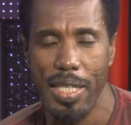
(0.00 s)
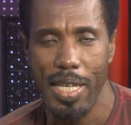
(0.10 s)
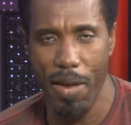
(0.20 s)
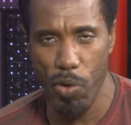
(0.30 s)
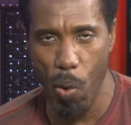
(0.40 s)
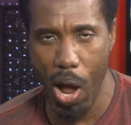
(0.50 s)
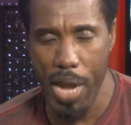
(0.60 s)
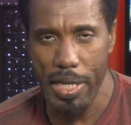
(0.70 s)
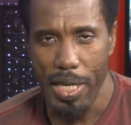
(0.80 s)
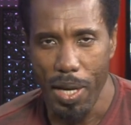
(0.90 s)

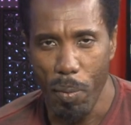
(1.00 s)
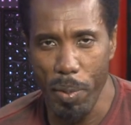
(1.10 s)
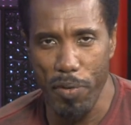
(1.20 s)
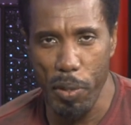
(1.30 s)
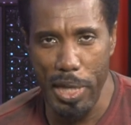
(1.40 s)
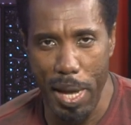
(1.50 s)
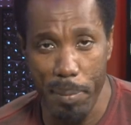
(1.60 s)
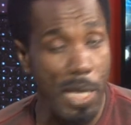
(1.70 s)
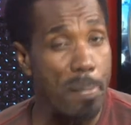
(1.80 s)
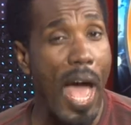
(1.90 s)
Everyone, Winford
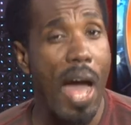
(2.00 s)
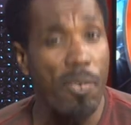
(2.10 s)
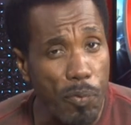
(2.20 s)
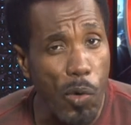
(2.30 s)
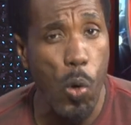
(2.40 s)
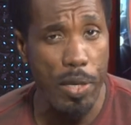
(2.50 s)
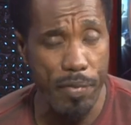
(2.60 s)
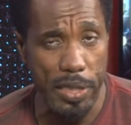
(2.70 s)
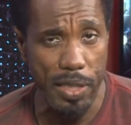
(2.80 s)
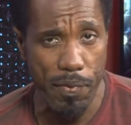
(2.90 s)
Williams, on behalf of all of
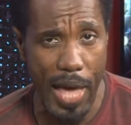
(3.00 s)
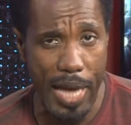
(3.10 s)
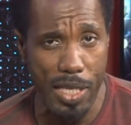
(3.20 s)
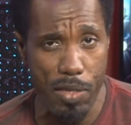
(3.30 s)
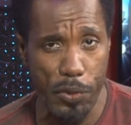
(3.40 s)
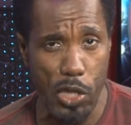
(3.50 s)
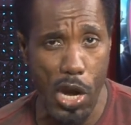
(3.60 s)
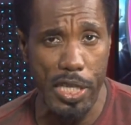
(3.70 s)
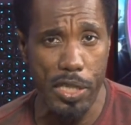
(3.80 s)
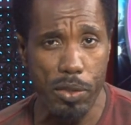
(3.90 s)
us, thanking you for
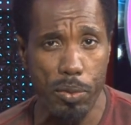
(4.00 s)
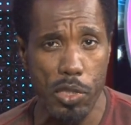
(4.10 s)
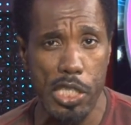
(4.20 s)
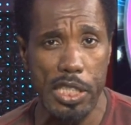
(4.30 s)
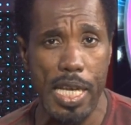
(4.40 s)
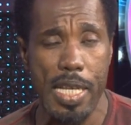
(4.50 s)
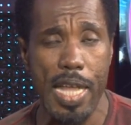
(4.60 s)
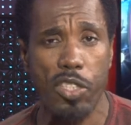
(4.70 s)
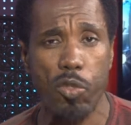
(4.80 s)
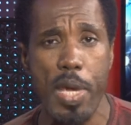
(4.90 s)
joining us. Do join us again
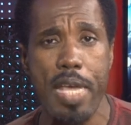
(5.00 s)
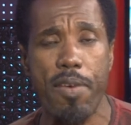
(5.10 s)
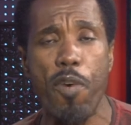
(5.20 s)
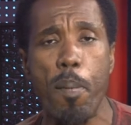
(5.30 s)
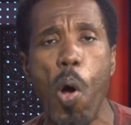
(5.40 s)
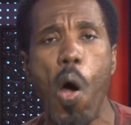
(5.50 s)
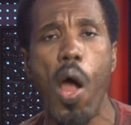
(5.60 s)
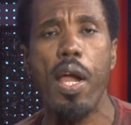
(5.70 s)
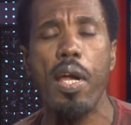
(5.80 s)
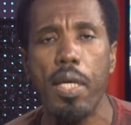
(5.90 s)
next week for
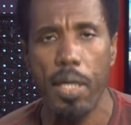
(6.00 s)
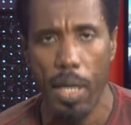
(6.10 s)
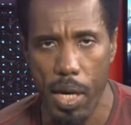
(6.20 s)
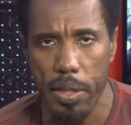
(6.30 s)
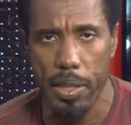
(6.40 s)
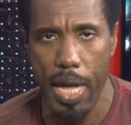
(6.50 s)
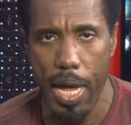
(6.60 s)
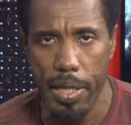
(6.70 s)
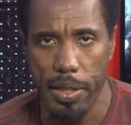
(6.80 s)
more On Stage.